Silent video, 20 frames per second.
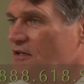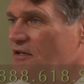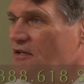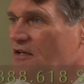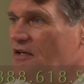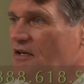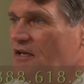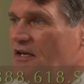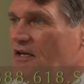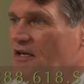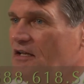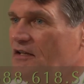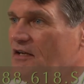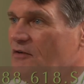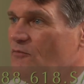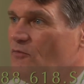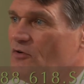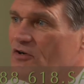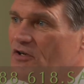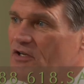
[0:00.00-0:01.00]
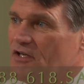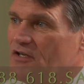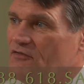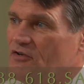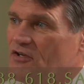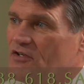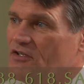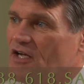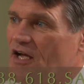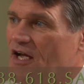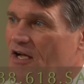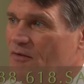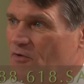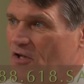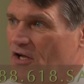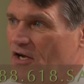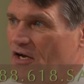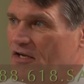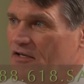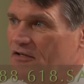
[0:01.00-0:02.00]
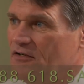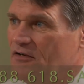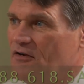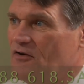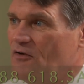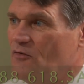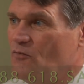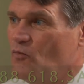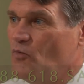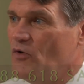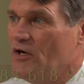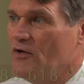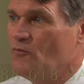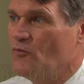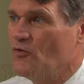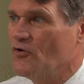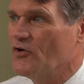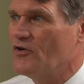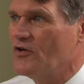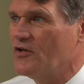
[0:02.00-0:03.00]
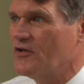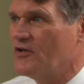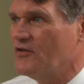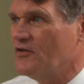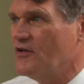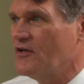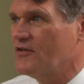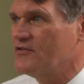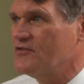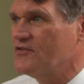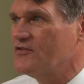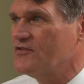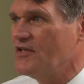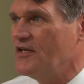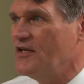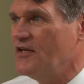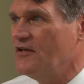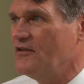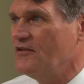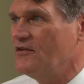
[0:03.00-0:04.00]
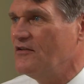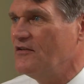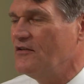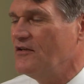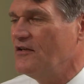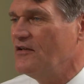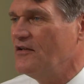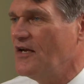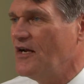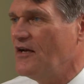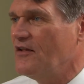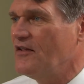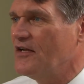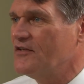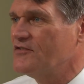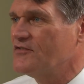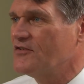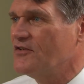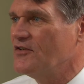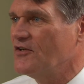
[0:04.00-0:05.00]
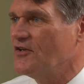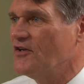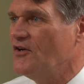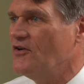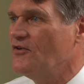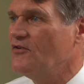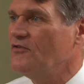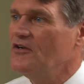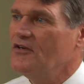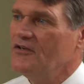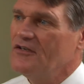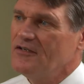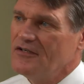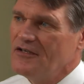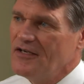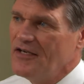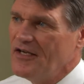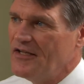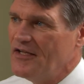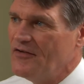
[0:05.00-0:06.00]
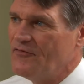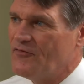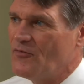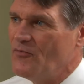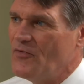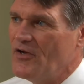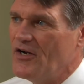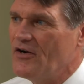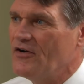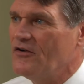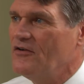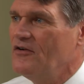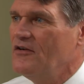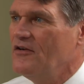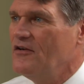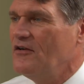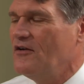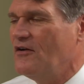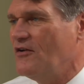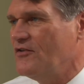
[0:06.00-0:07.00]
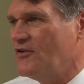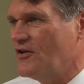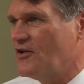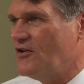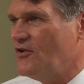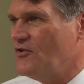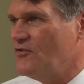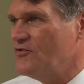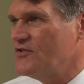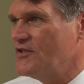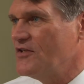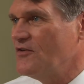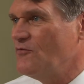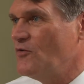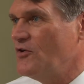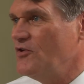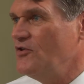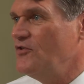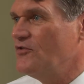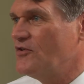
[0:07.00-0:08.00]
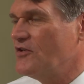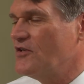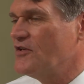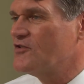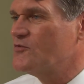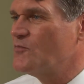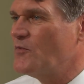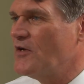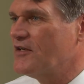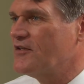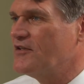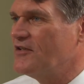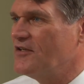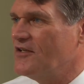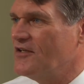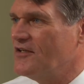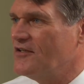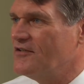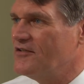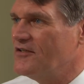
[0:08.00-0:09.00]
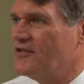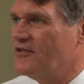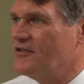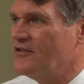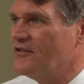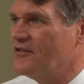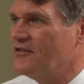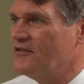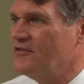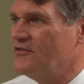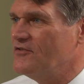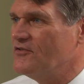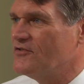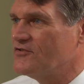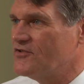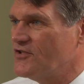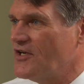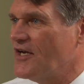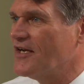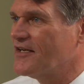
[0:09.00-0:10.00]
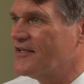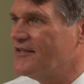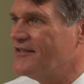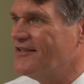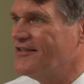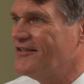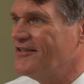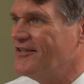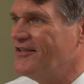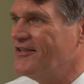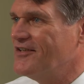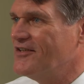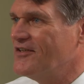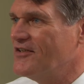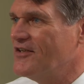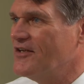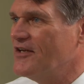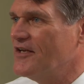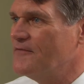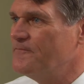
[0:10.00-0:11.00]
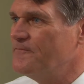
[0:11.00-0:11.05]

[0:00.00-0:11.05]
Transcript: And then we're going to give you a timeline on when we're going to conduct the sale and how that's going to go. And then from there on the closing and when you can expect to get your check at the end of the day.